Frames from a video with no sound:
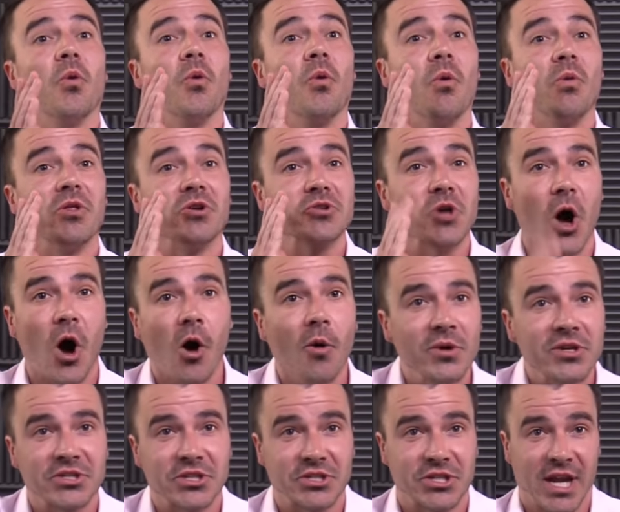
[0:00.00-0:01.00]
there's
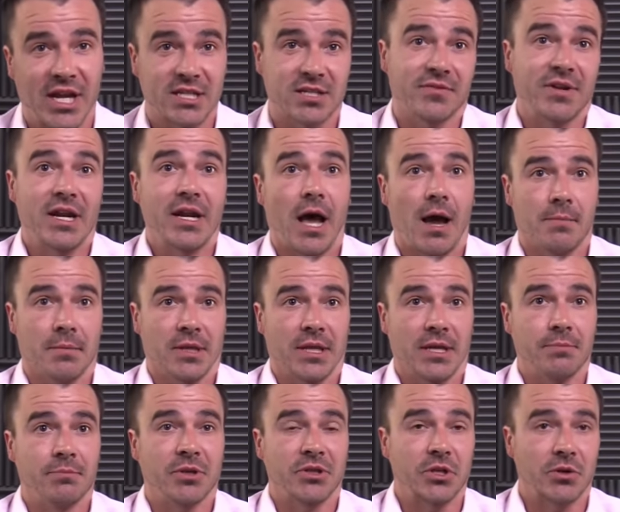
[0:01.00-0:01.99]
always the chance of an anomaly,
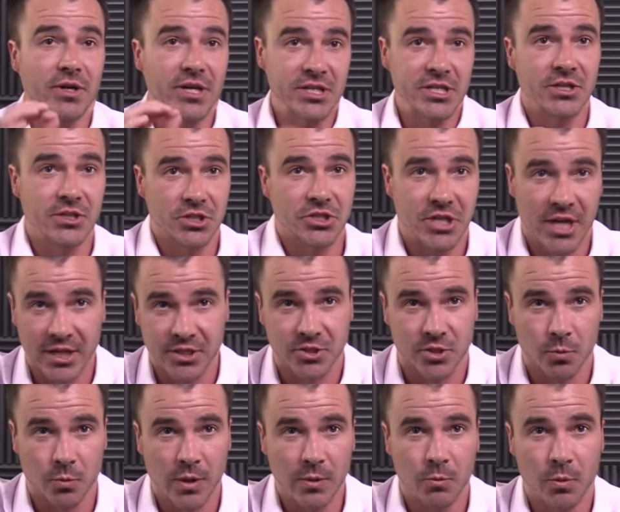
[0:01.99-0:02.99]
but there isn't the chance
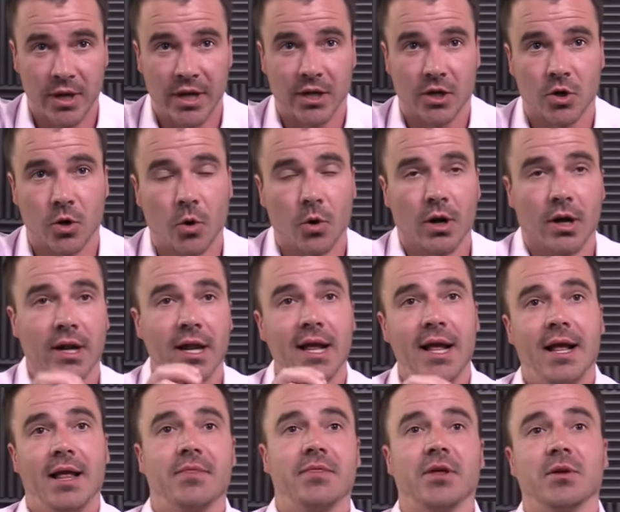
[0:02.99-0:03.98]
that we win in court
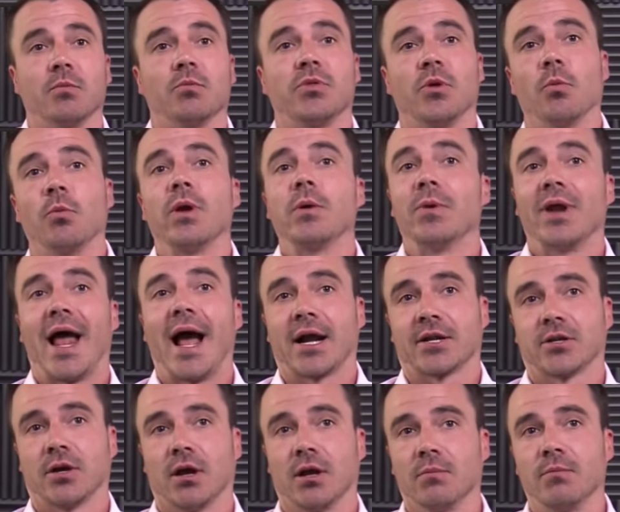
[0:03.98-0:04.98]
that, that we would
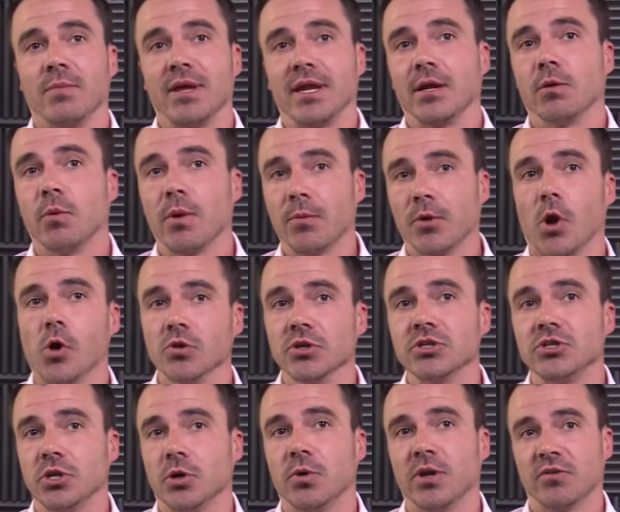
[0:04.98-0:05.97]
act on. it. Meaning we would only
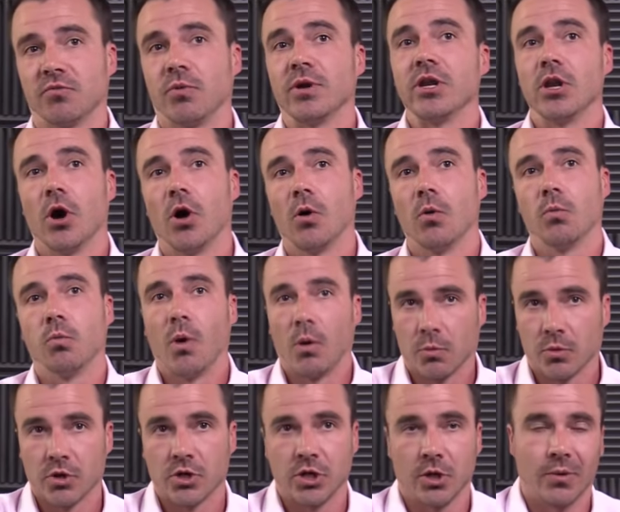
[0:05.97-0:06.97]
do it if we know what
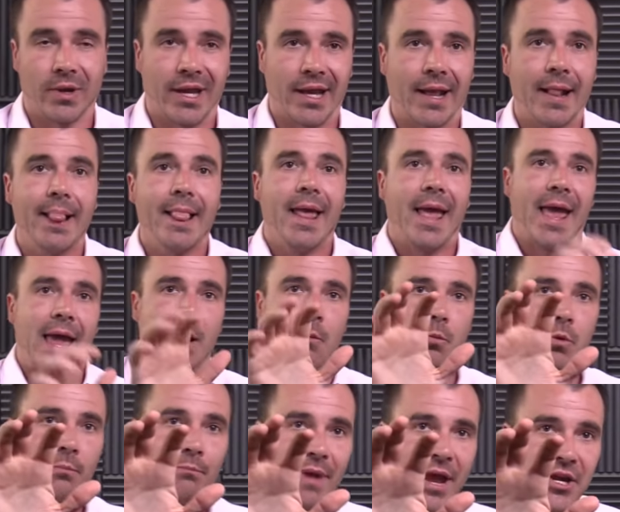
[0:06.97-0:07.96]
we're doing and
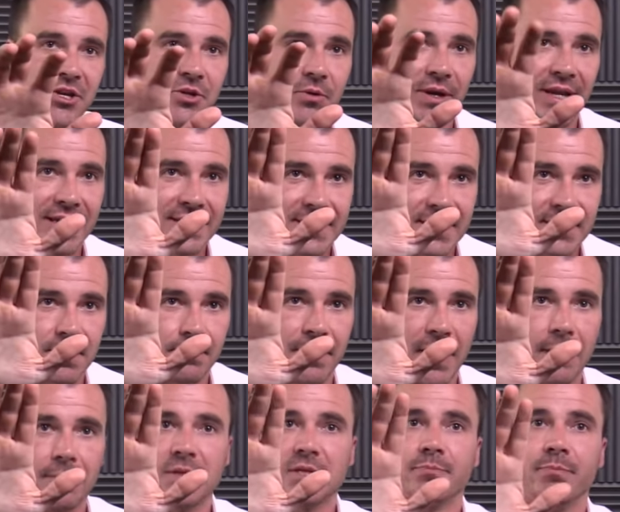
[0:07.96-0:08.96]
we're measuring is this a
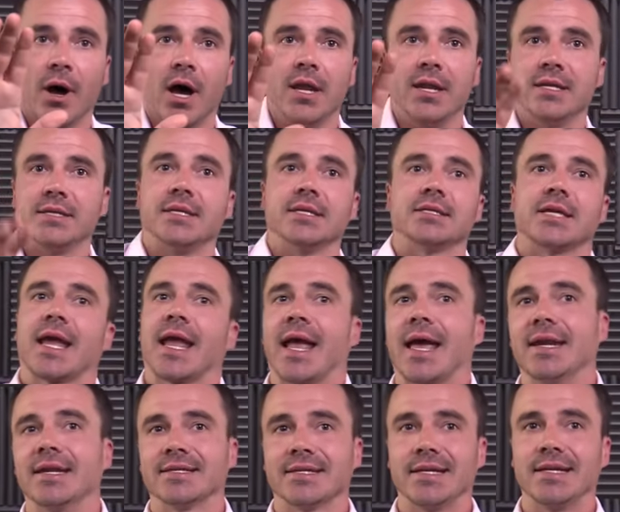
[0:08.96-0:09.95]
baby's butt? Is this a
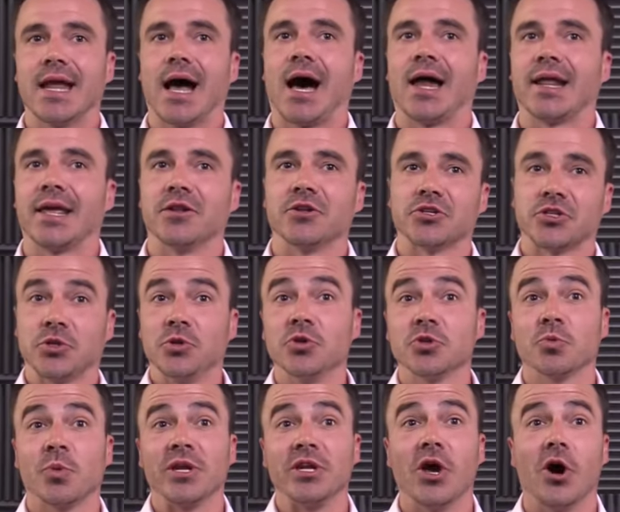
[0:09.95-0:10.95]
hand? Is it not? And as soon
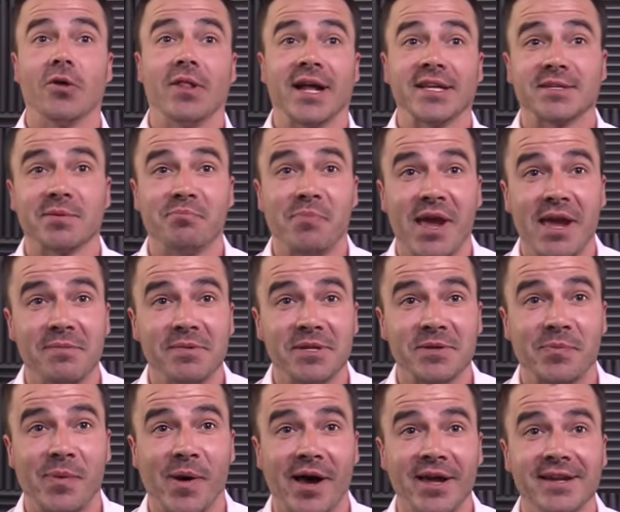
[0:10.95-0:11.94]
as we know that's a baby's
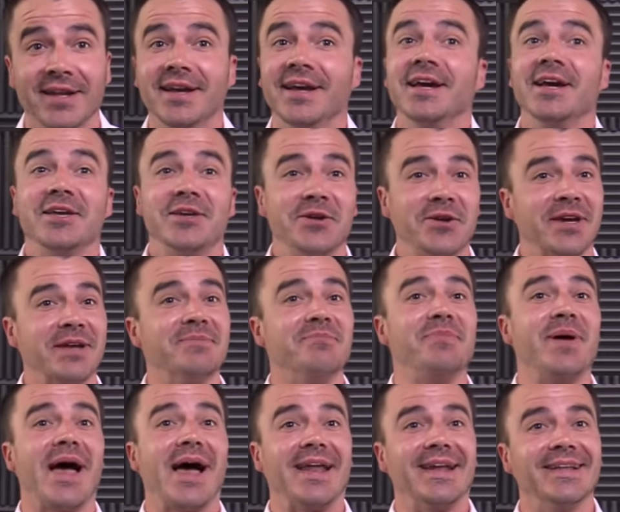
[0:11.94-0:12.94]
butt, you can
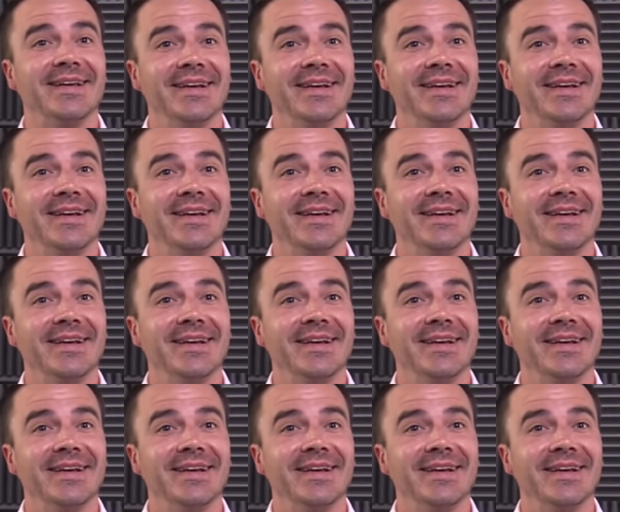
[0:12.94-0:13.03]
bet